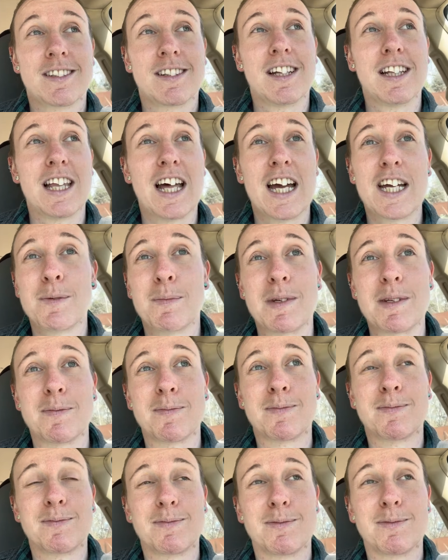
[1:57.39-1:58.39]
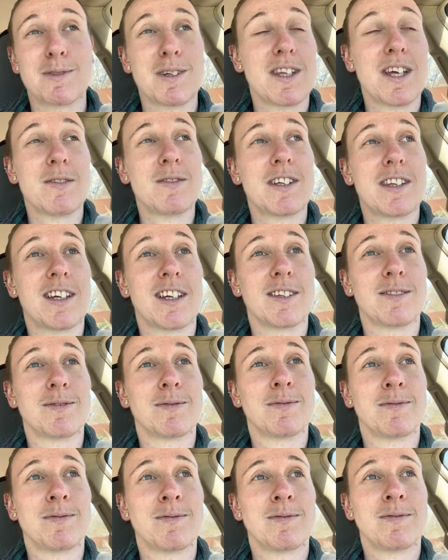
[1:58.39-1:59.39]
alignment with
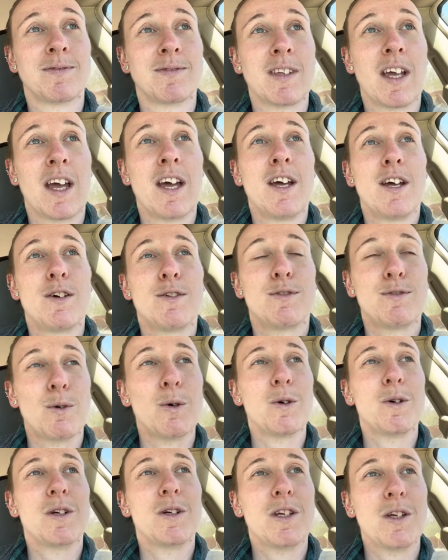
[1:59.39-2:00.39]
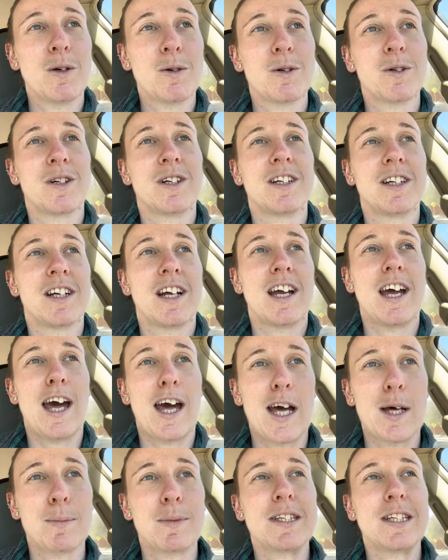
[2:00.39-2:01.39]
everything, for your
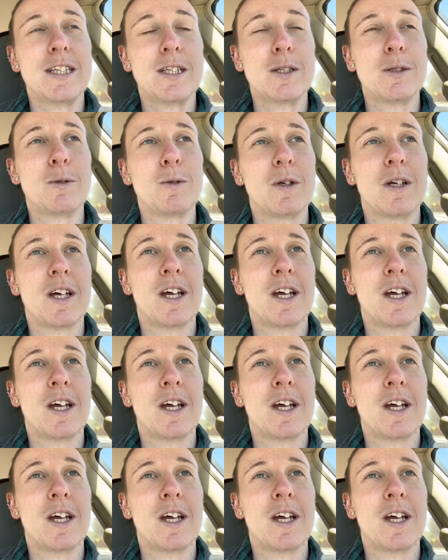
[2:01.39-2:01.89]
absolute